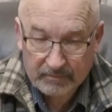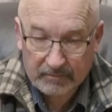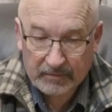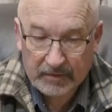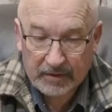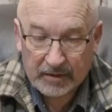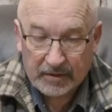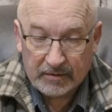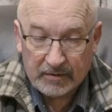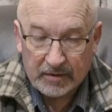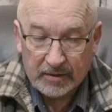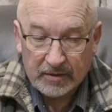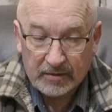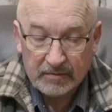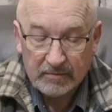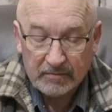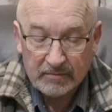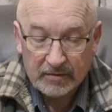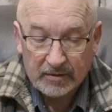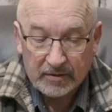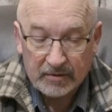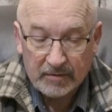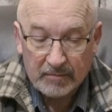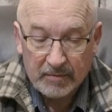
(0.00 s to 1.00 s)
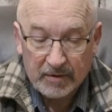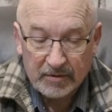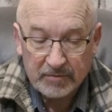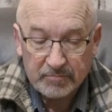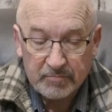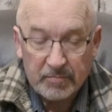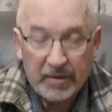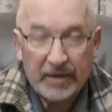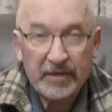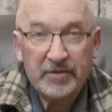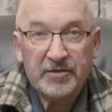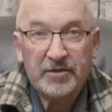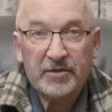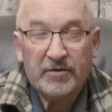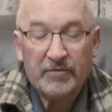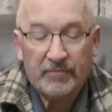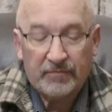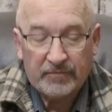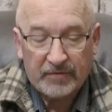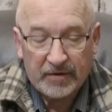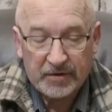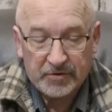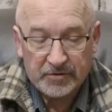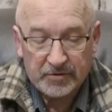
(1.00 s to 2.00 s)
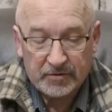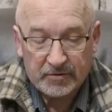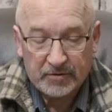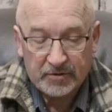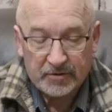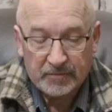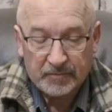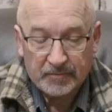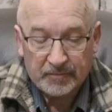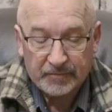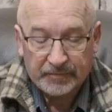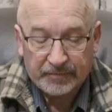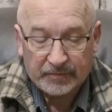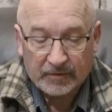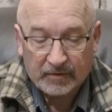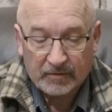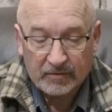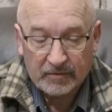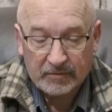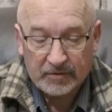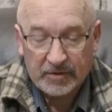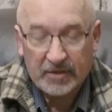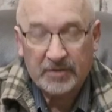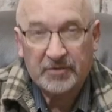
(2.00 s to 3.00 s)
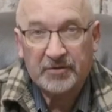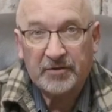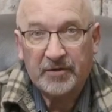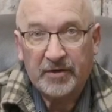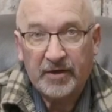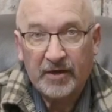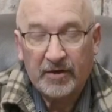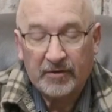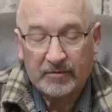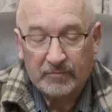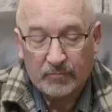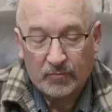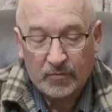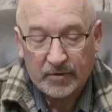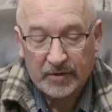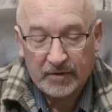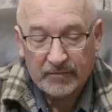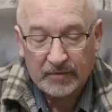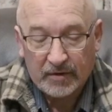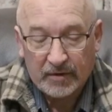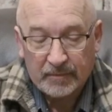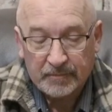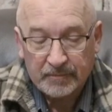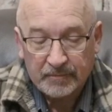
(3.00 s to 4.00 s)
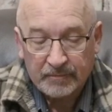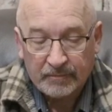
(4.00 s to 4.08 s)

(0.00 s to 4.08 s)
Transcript: in the most basic of fashions to test it out and whatever.